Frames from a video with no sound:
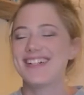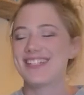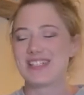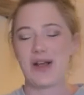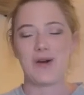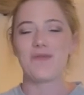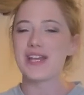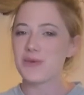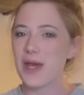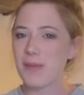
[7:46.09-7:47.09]
So
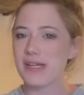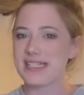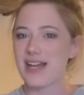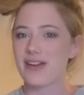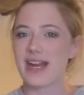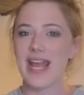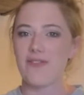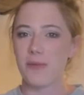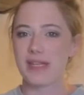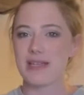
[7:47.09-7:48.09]
that's why I put it down and I
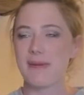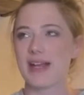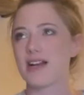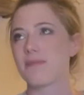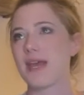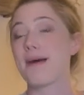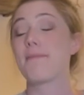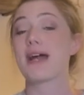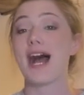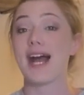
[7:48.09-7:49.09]
haven't picked it back up yet,
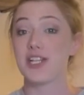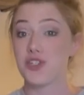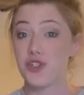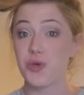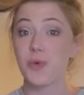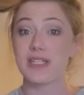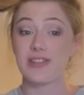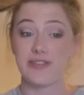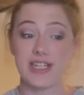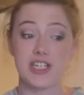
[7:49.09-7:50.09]
but I do want to
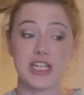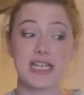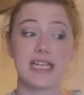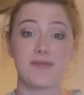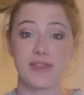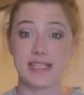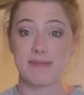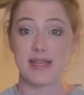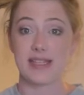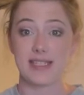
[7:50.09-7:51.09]
finish it this
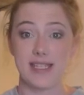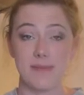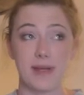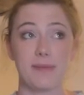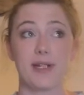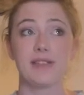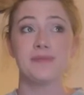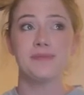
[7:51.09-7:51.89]
month in September,